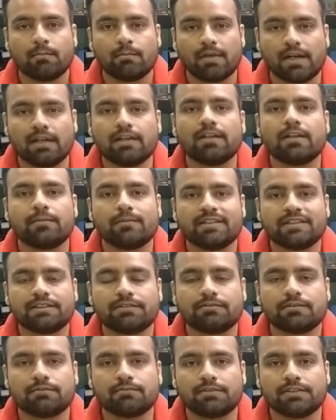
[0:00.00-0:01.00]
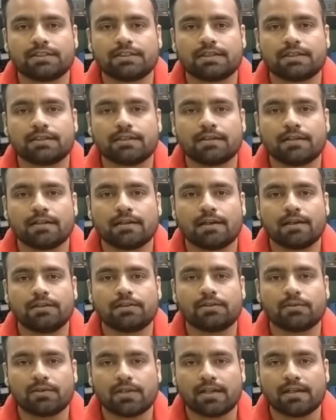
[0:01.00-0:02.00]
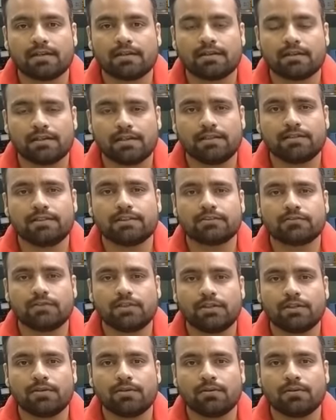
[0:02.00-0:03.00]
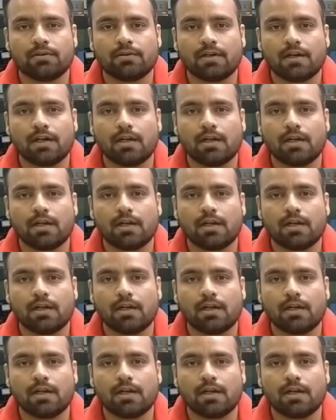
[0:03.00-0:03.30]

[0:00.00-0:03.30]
My name is Shivam Vijay and today in this video